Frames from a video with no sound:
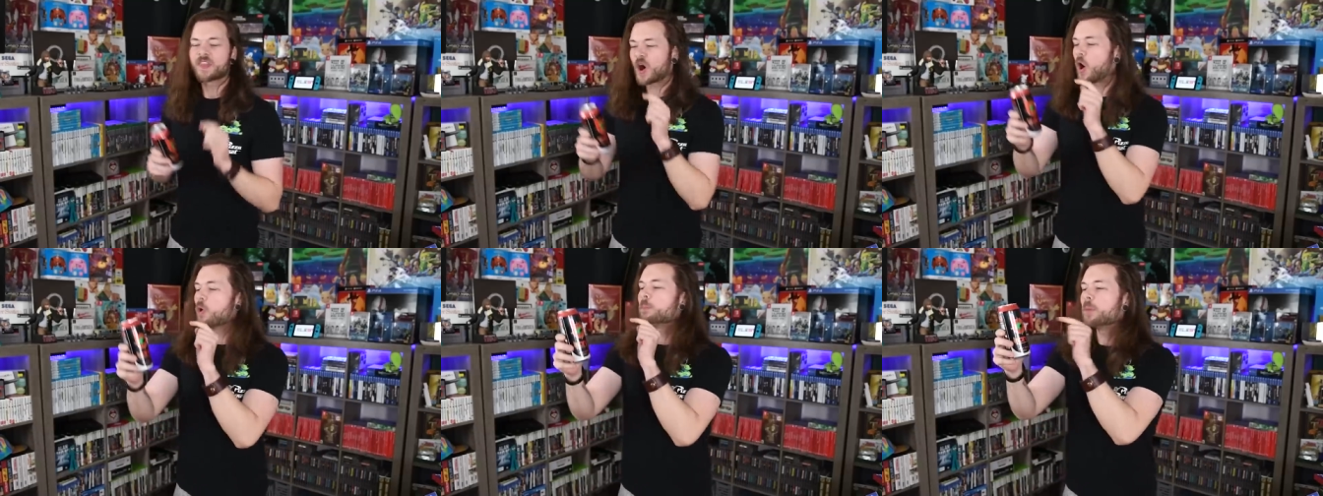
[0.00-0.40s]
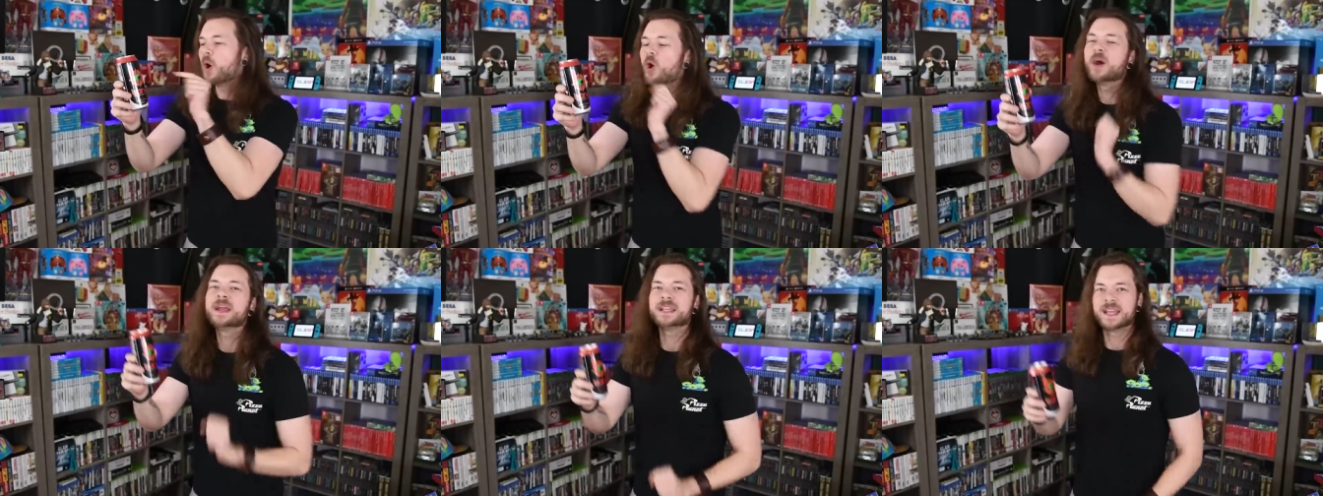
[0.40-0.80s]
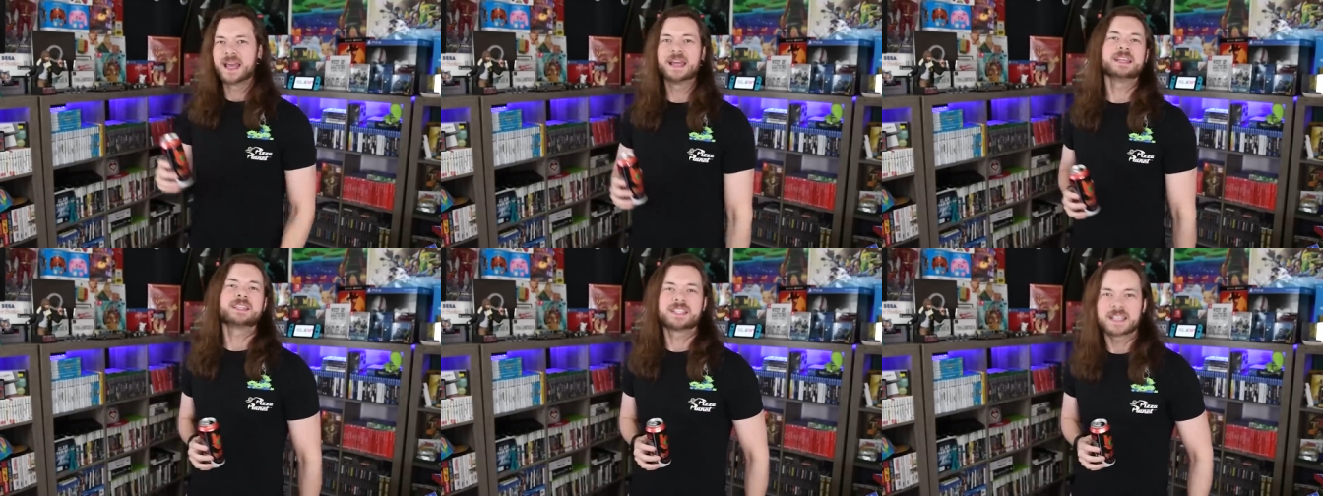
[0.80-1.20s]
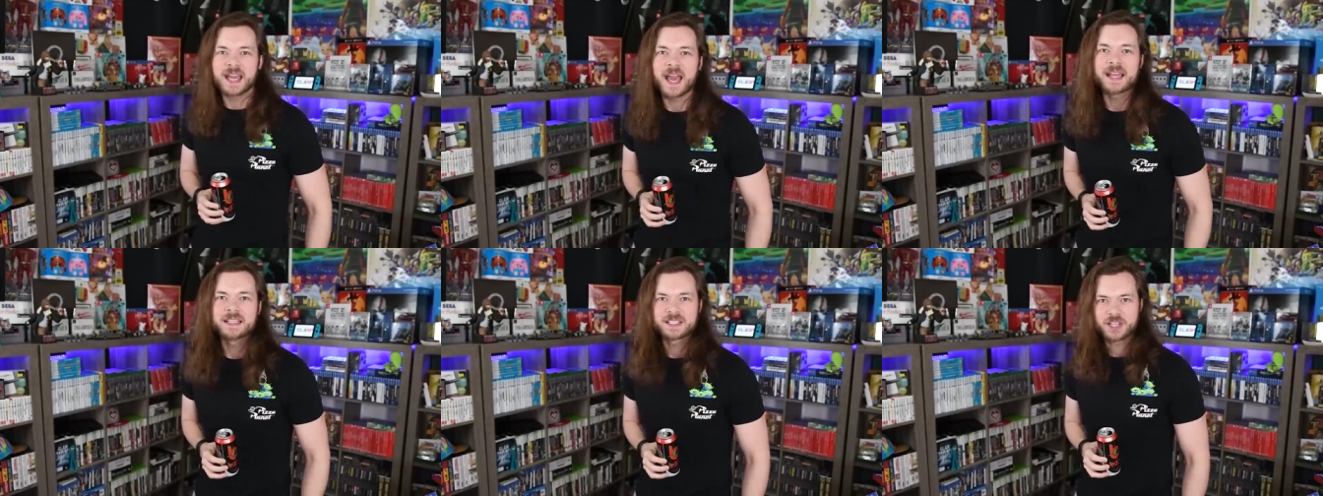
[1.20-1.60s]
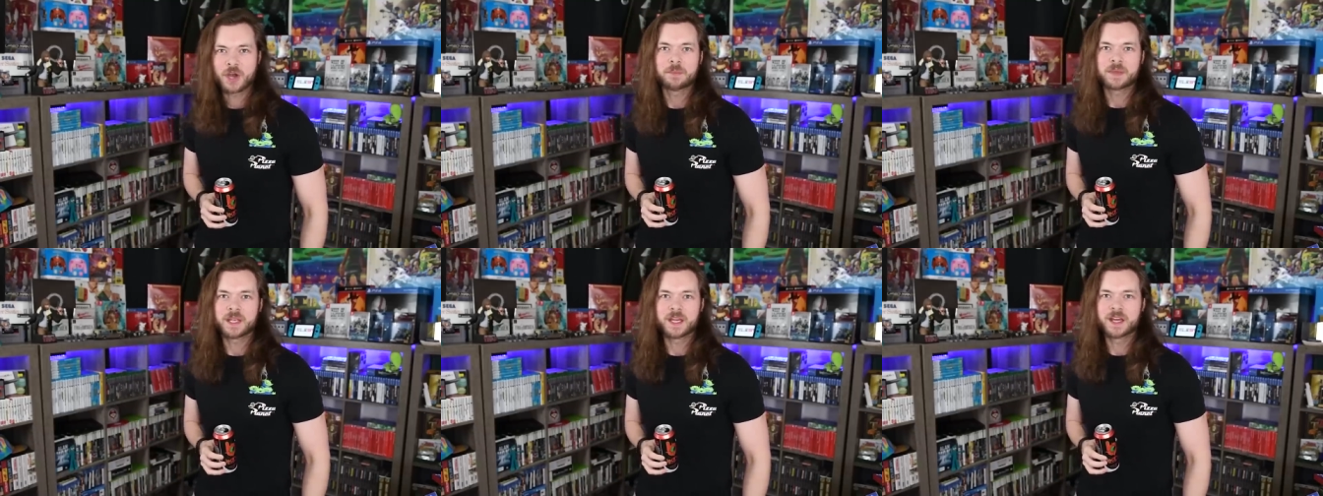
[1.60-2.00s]
The whole point is to get
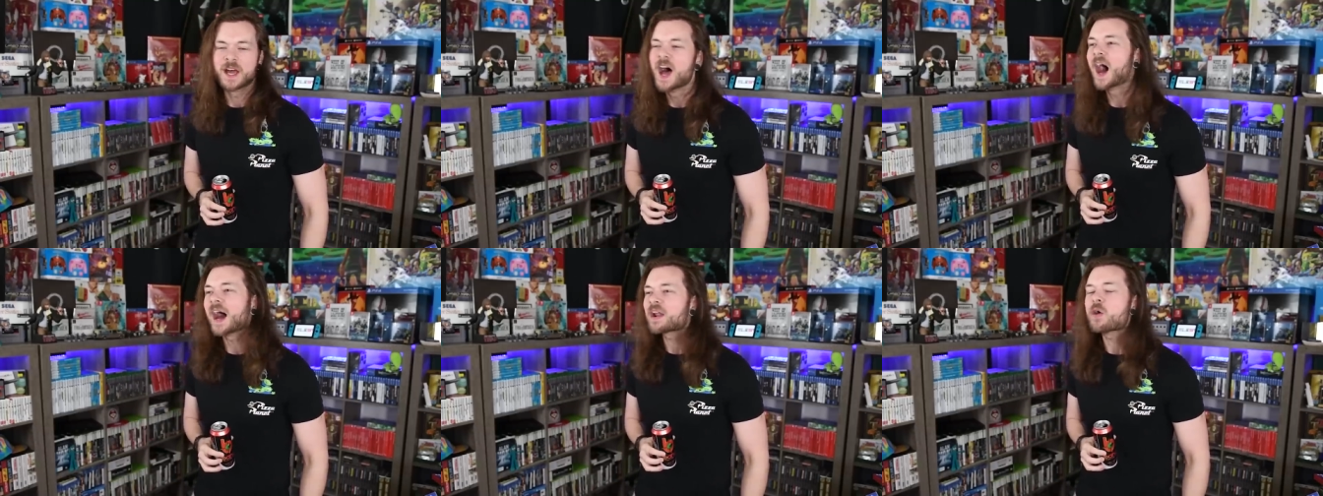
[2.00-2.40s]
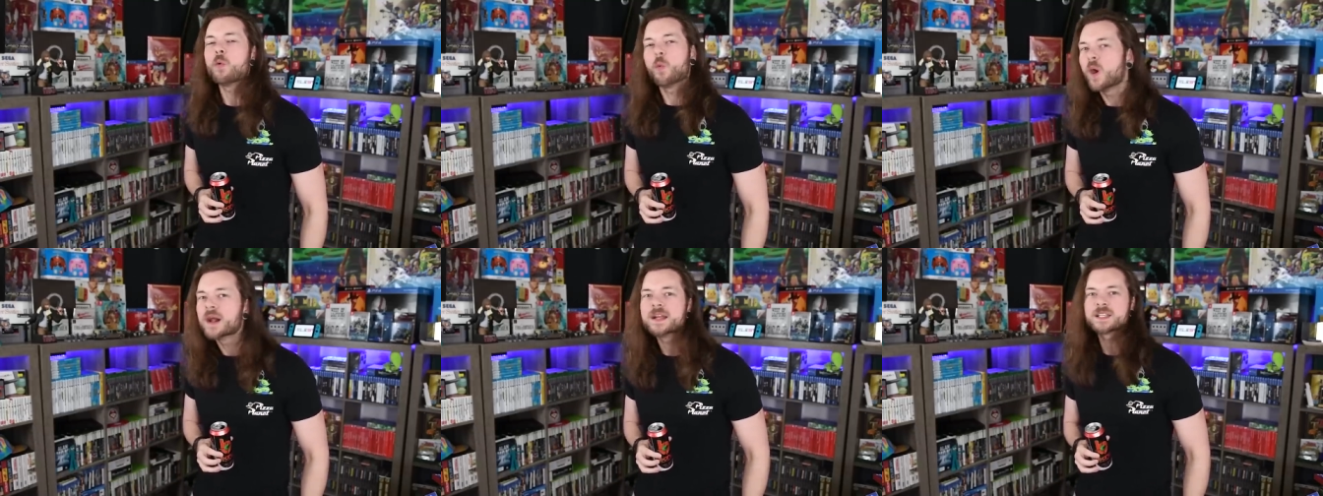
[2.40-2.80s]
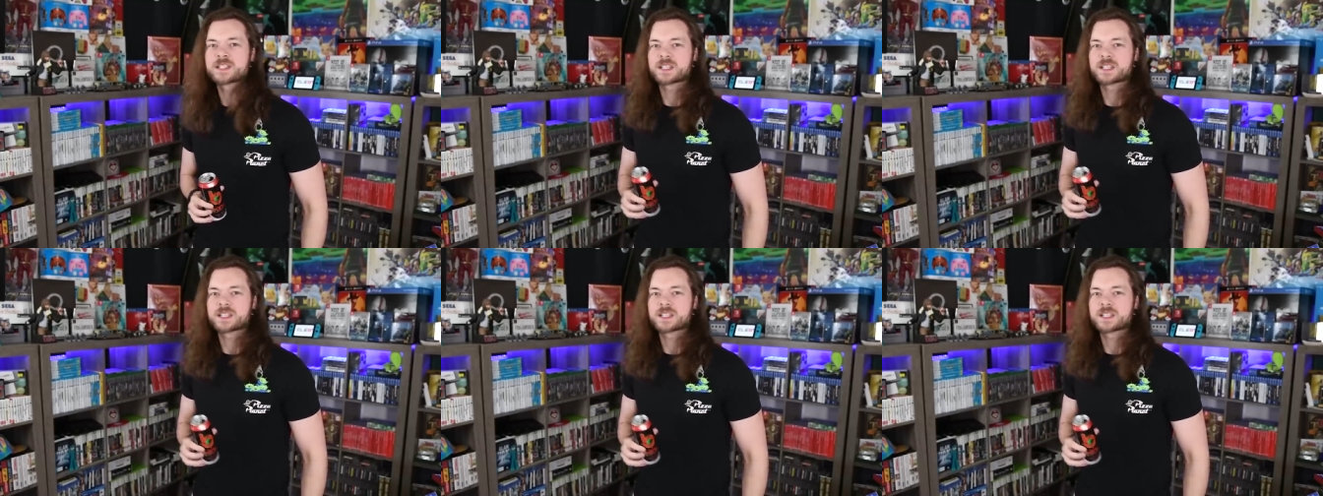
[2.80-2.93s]
insomnia. I don't want to